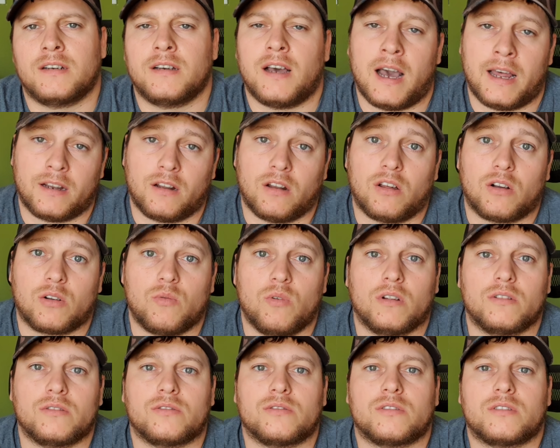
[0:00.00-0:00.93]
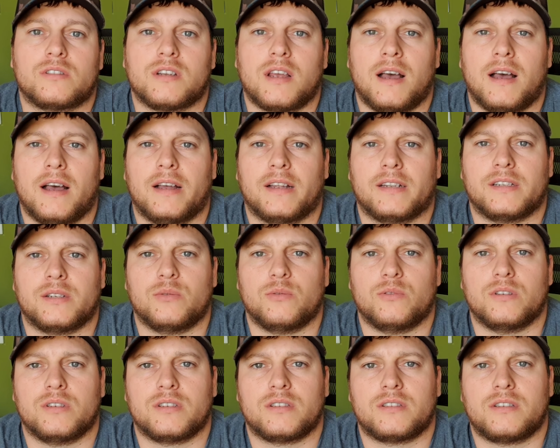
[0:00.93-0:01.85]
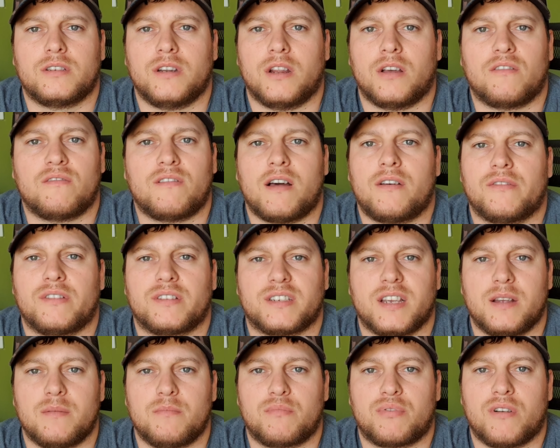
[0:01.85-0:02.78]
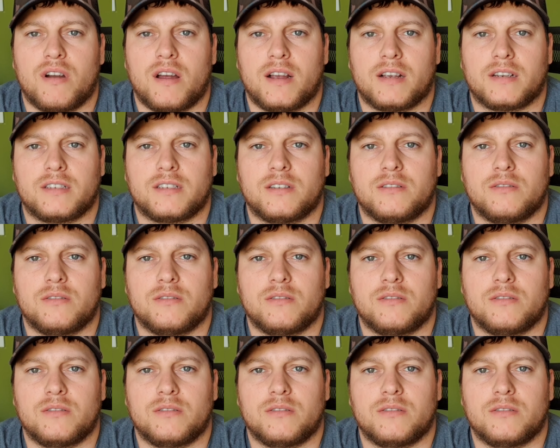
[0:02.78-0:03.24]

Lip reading: analog ones, and there was, around the same price.